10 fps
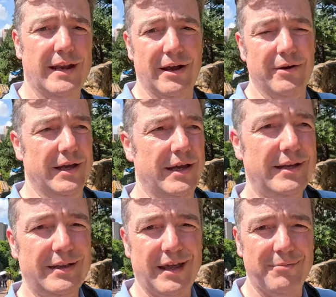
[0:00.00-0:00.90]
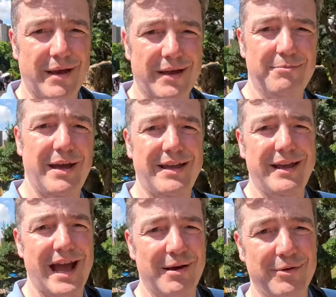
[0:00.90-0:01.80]
out here that my main
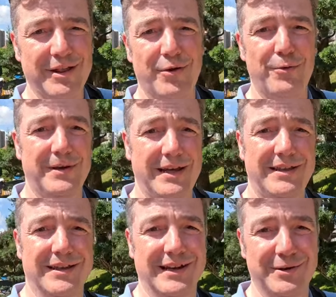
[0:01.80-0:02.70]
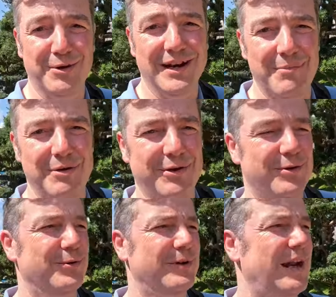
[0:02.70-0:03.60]
camera's overheated and it won't let me
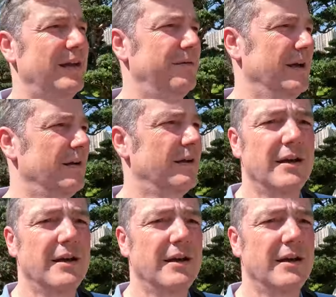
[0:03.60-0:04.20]
record anything.